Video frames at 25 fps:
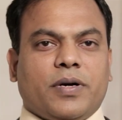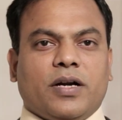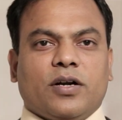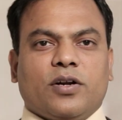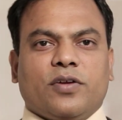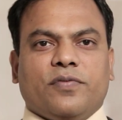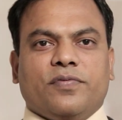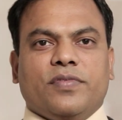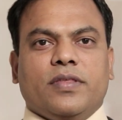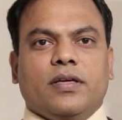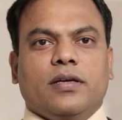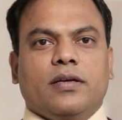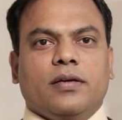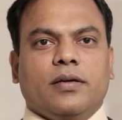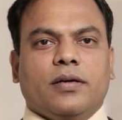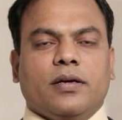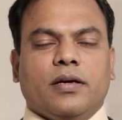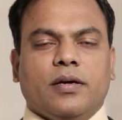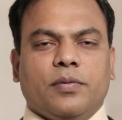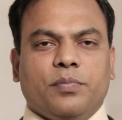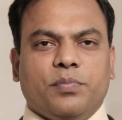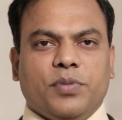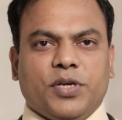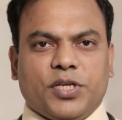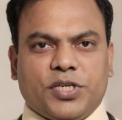part of the
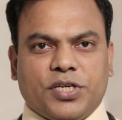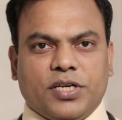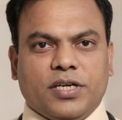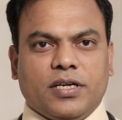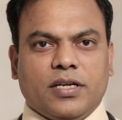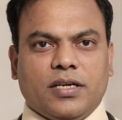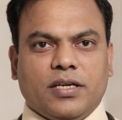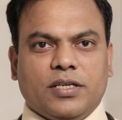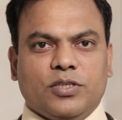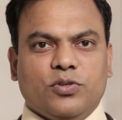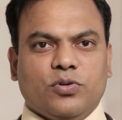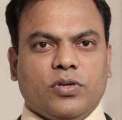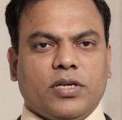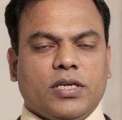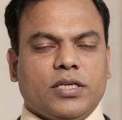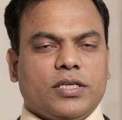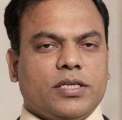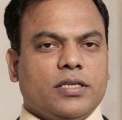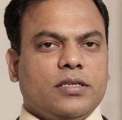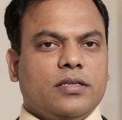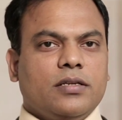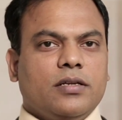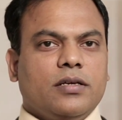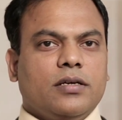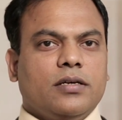patient
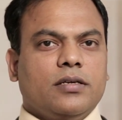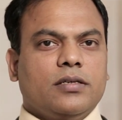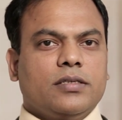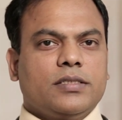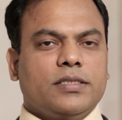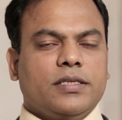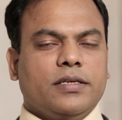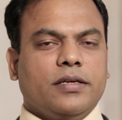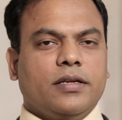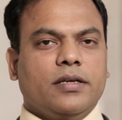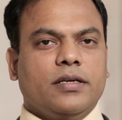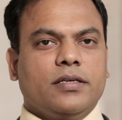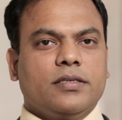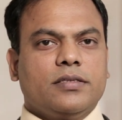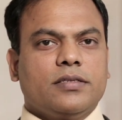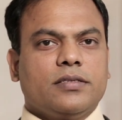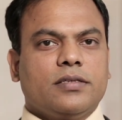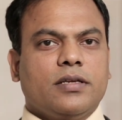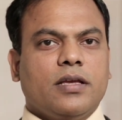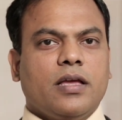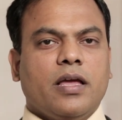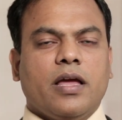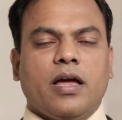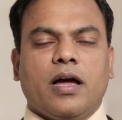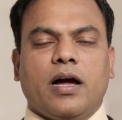education series,
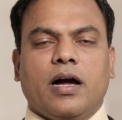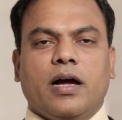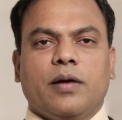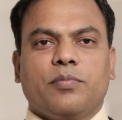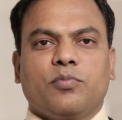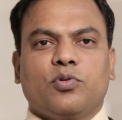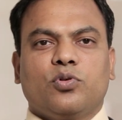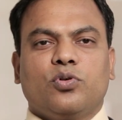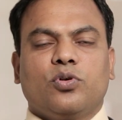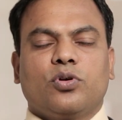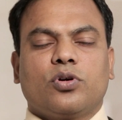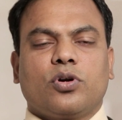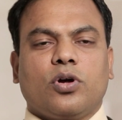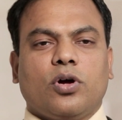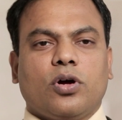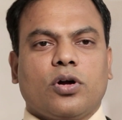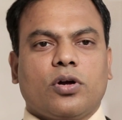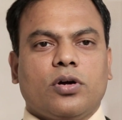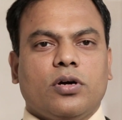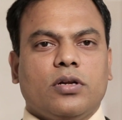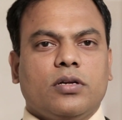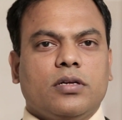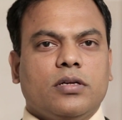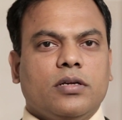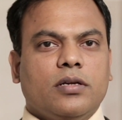I'm going to talk
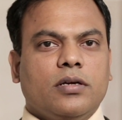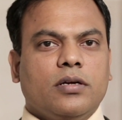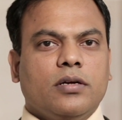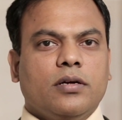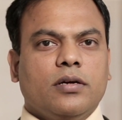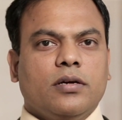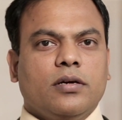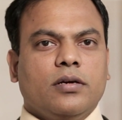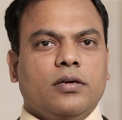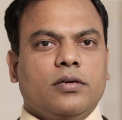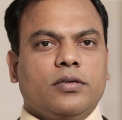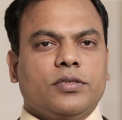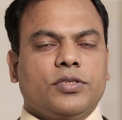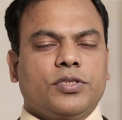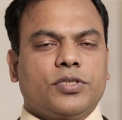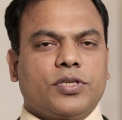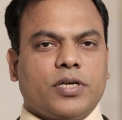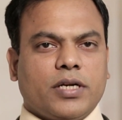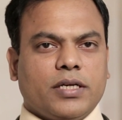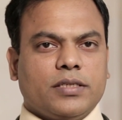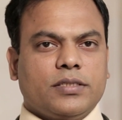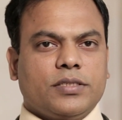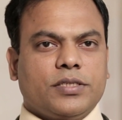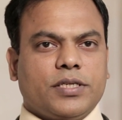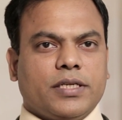on
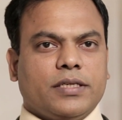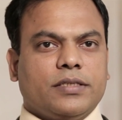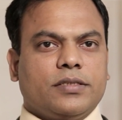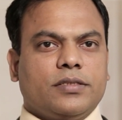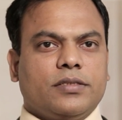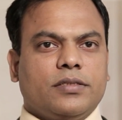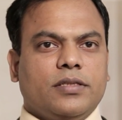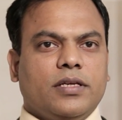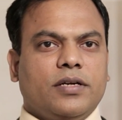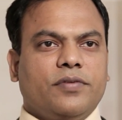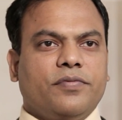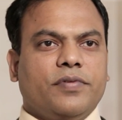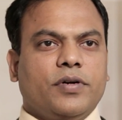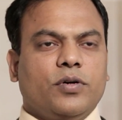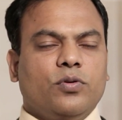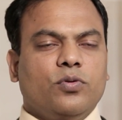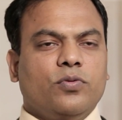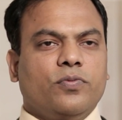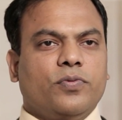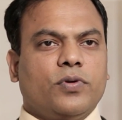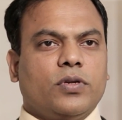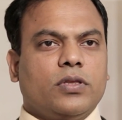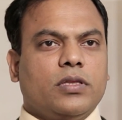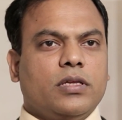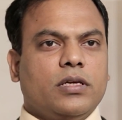stress test that we do
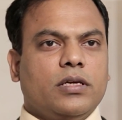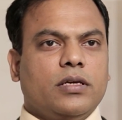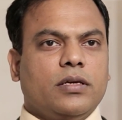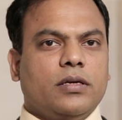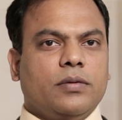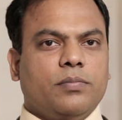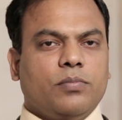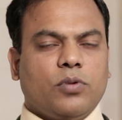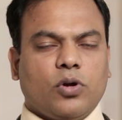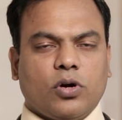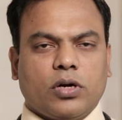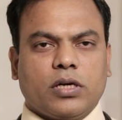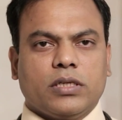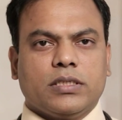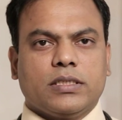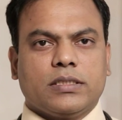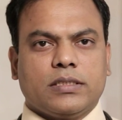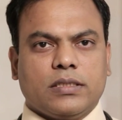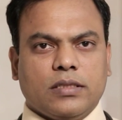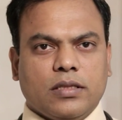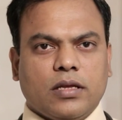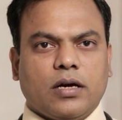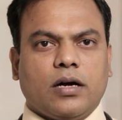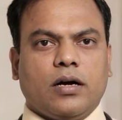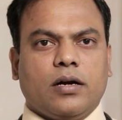for the blockages
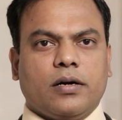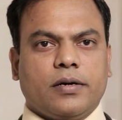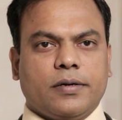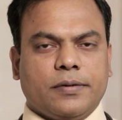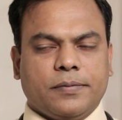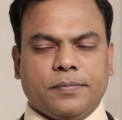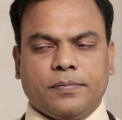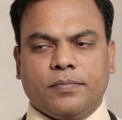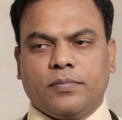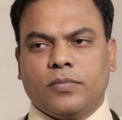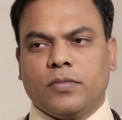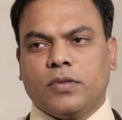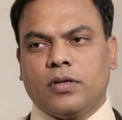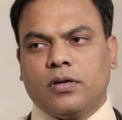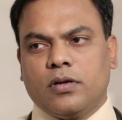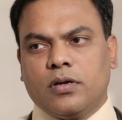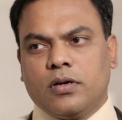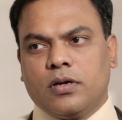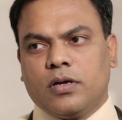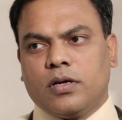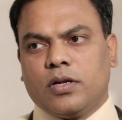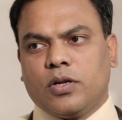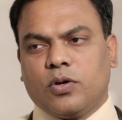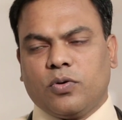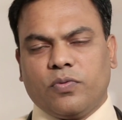in the heart.
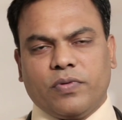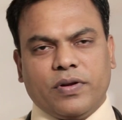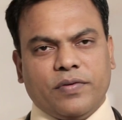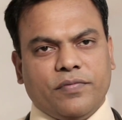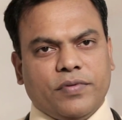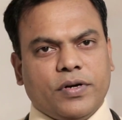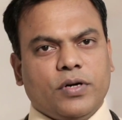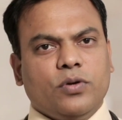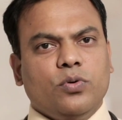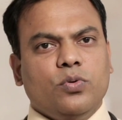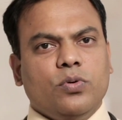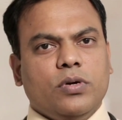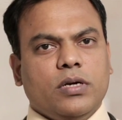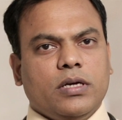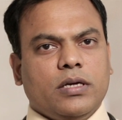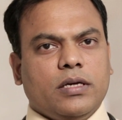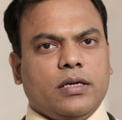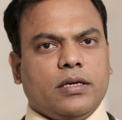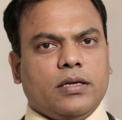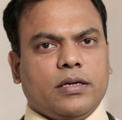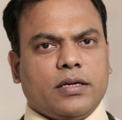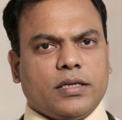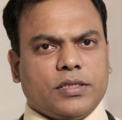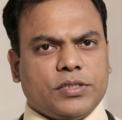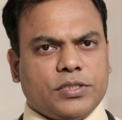Now, when we do a
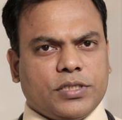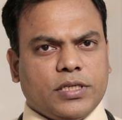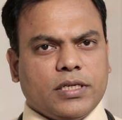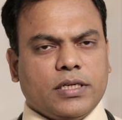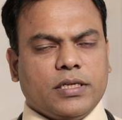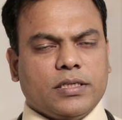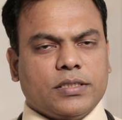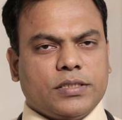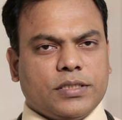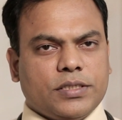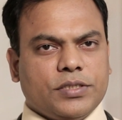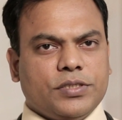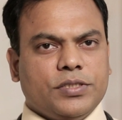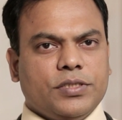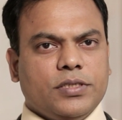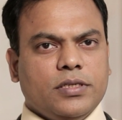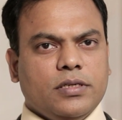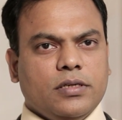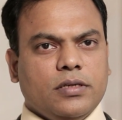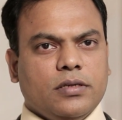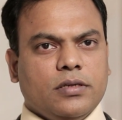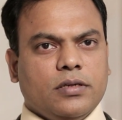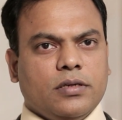resting ECG,